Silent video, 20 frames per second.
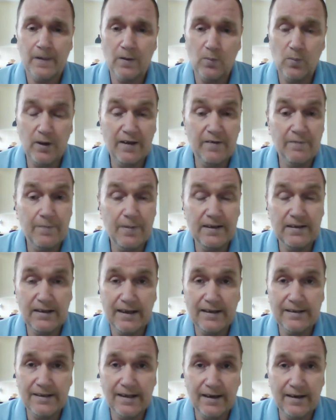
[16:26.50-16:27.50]
We have been
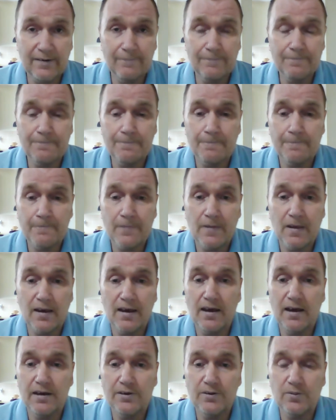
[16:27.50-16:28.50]
let down,
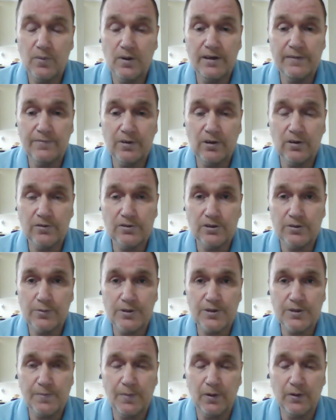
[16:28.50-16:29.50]
and we've got to
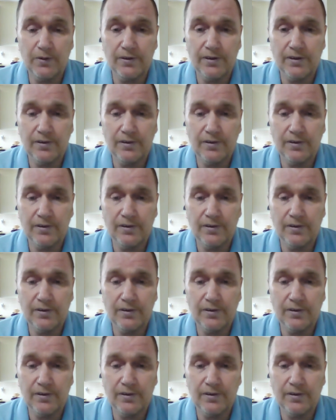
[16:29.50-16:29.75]
respond.